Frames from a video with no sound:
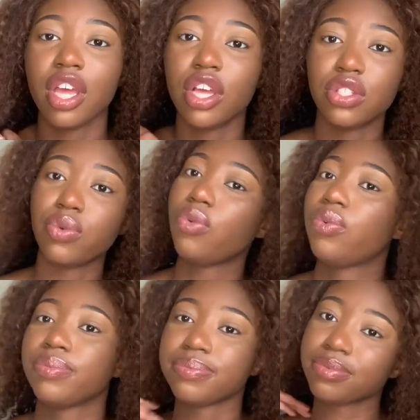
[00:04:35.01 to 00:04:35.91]
So,
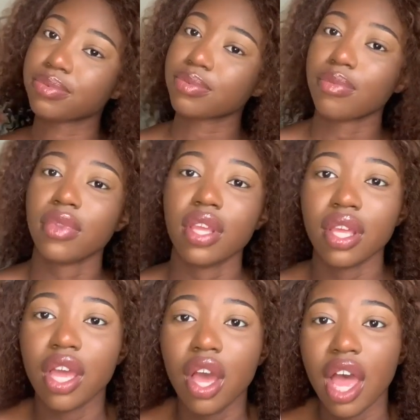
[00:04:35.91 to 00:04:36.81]

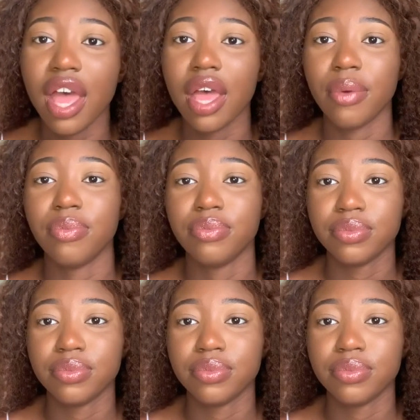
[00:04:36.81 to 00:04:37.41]
there